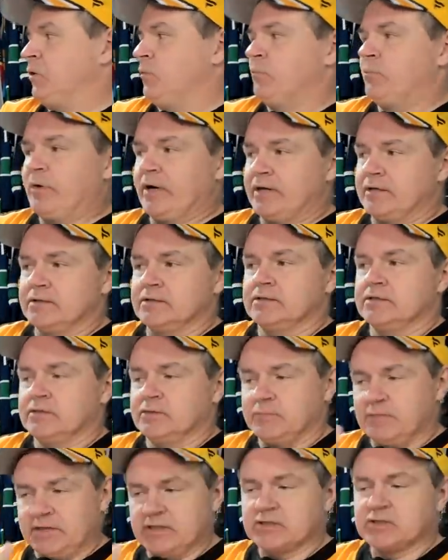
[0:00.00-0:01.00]
But
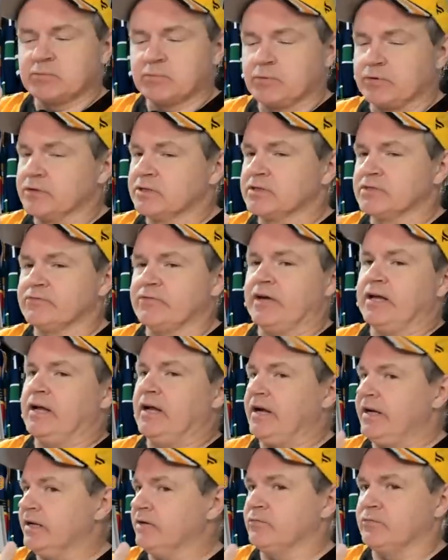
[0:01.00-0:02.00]
to me as a Bruins fan,
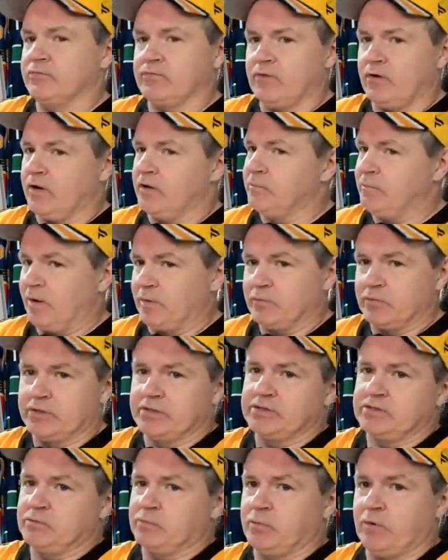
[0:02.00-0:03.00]
I have fond
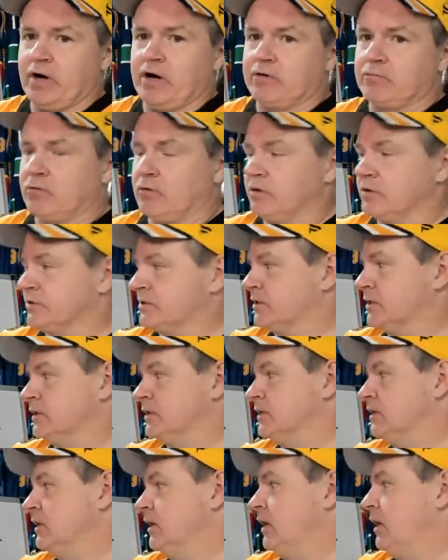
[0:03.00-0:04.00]
memories of Brian
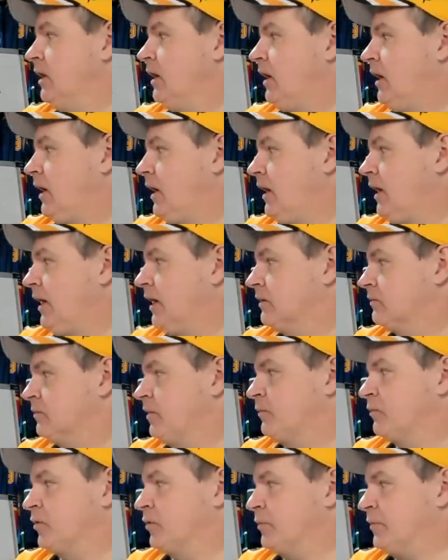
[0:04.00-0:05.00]
Rolston. Uh, I
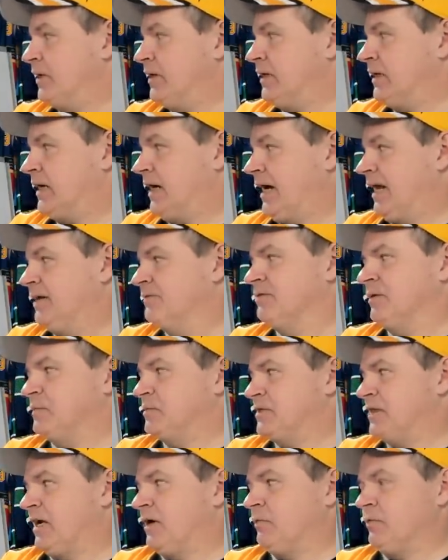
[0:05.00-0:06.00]
remember being kind of
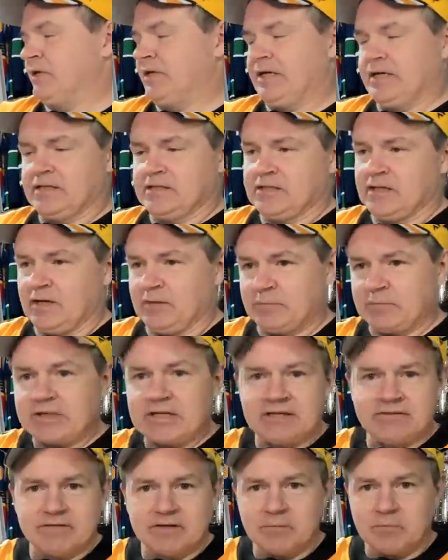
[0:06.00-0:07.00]
upset when he ended up
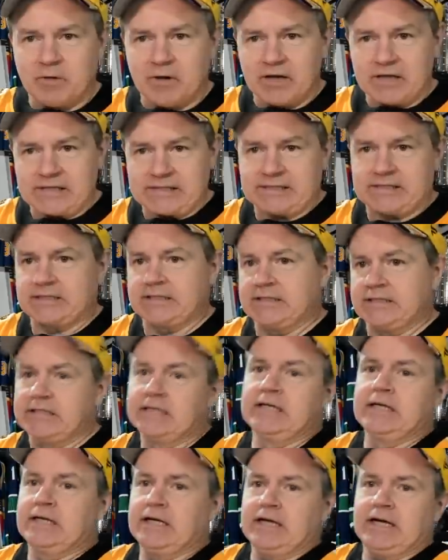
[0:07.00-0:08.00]
leaving Boston,
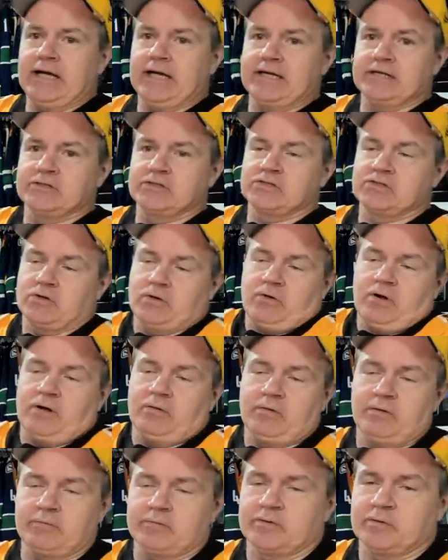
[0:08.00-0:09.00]
and so I
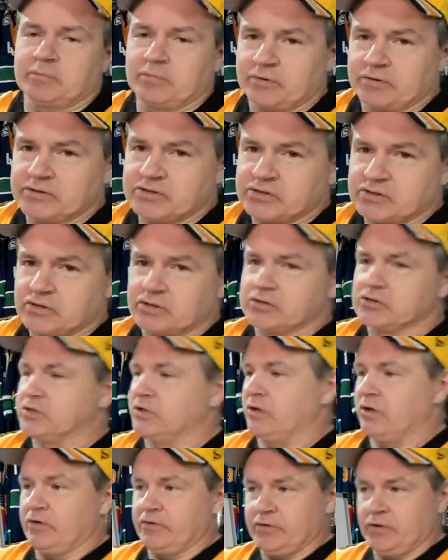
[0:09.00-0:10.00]
went with the Bruins jersey,
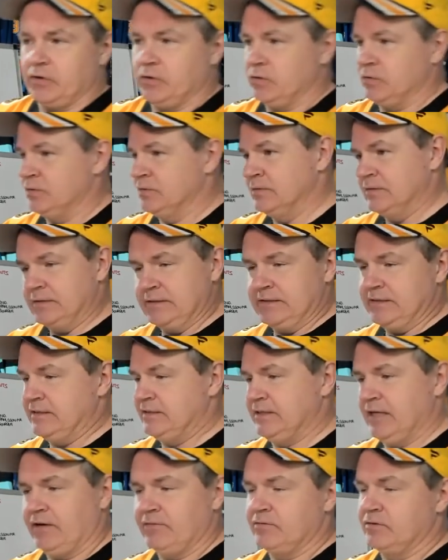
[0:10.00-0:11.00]
although
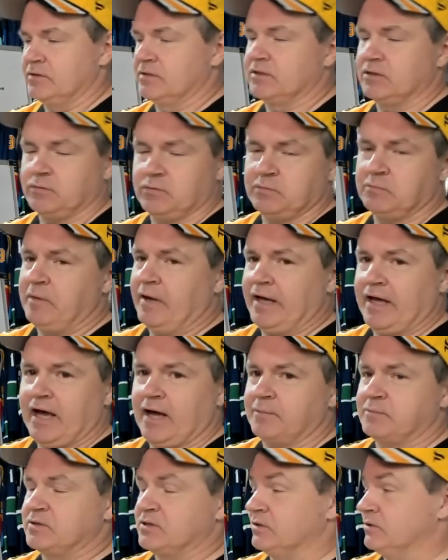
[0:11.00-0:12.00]
Devils, it would make
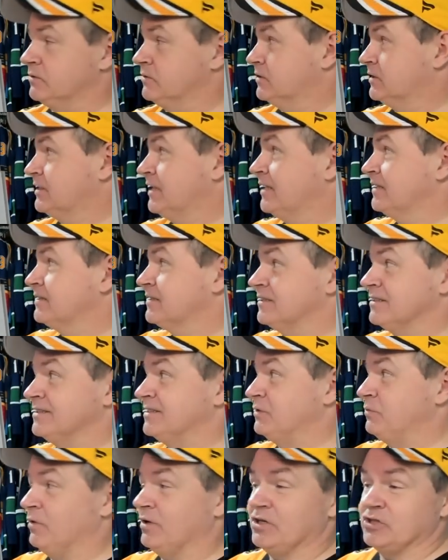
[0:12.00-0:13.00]
absolute sense since
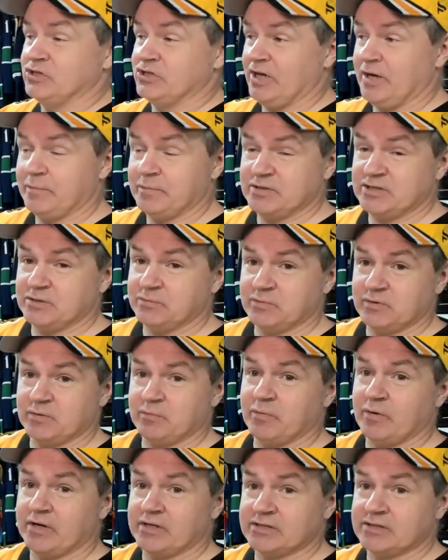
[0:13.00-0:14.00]
he won a championship with the
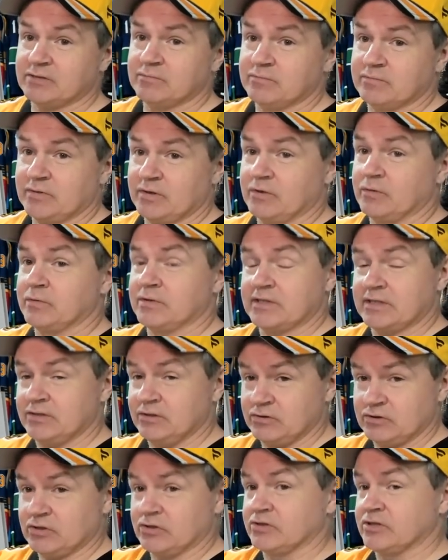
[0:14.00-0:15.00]
Boston or with the
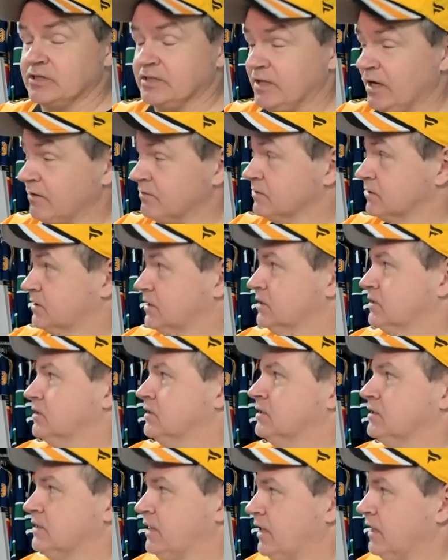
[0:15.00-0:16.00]
New Jersey Devils, I
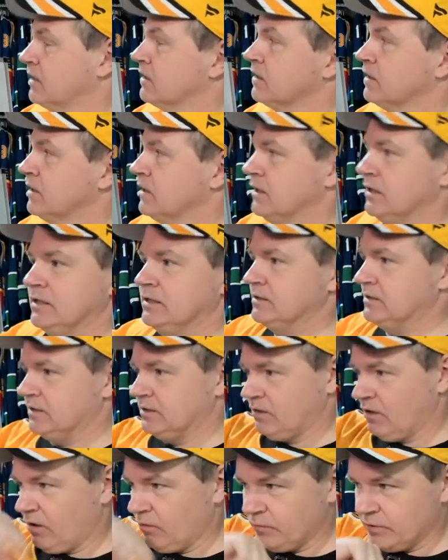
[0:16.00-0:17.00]
should say.
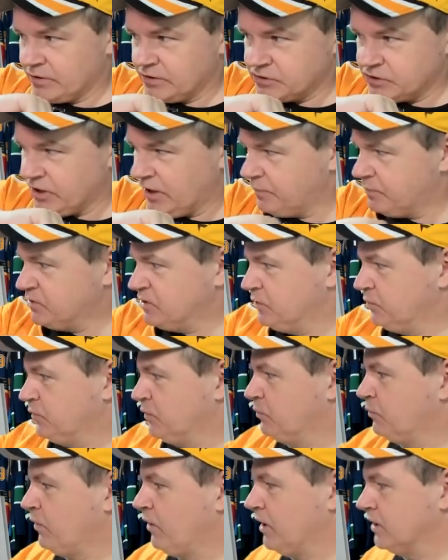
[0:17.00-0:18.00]
Did not win a championship
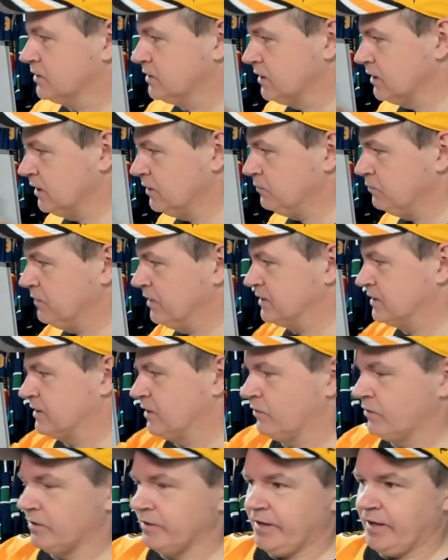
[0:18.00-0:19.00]
with Boston. He missed
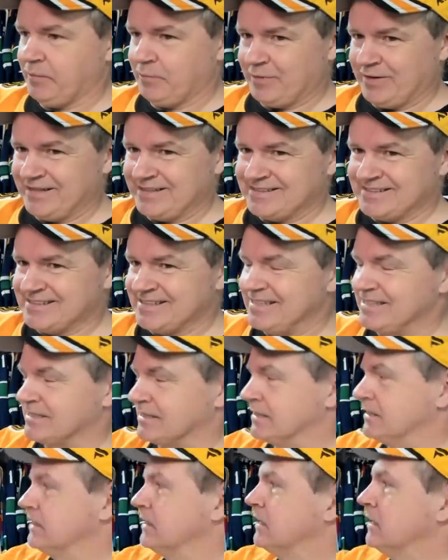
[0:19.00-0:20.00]
out on that by a
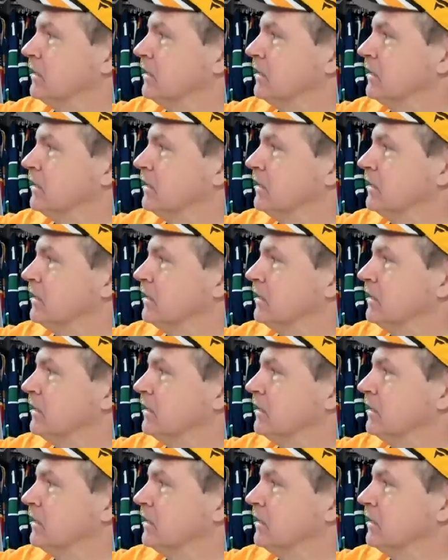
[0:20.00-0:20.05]
season.